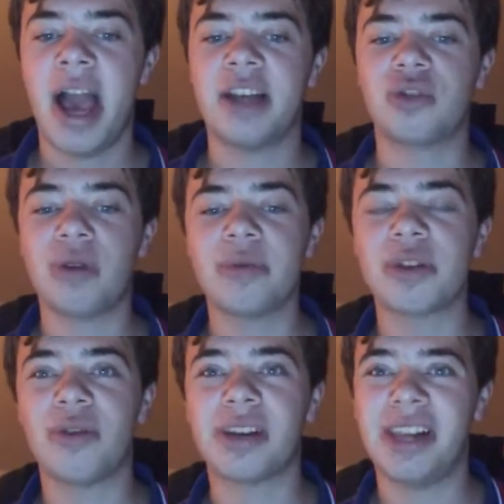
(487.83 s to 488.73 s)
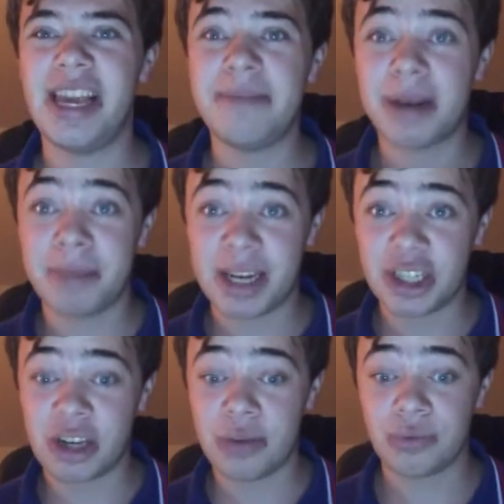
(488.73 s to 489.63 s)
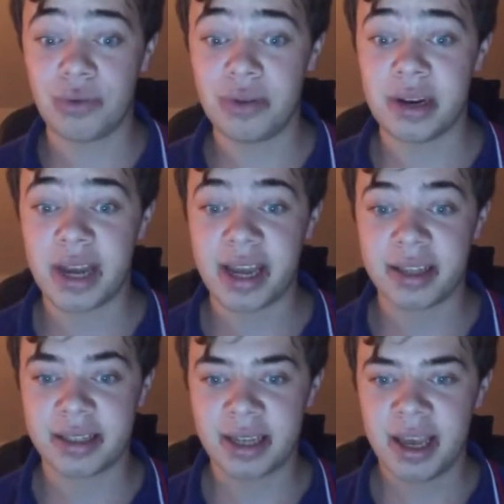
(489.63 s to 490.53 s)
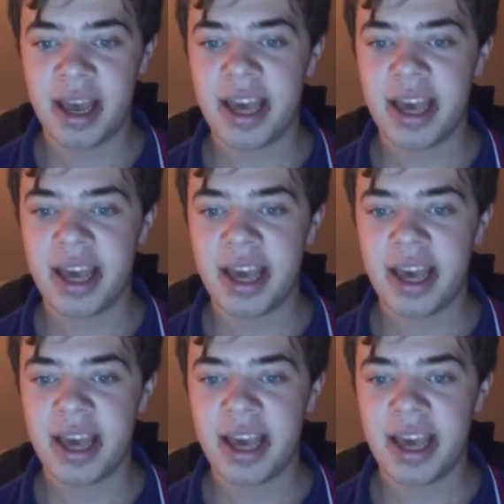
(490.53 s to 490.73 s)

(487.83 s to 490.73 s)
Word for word: and his strike was not clean but it managed to get through the net.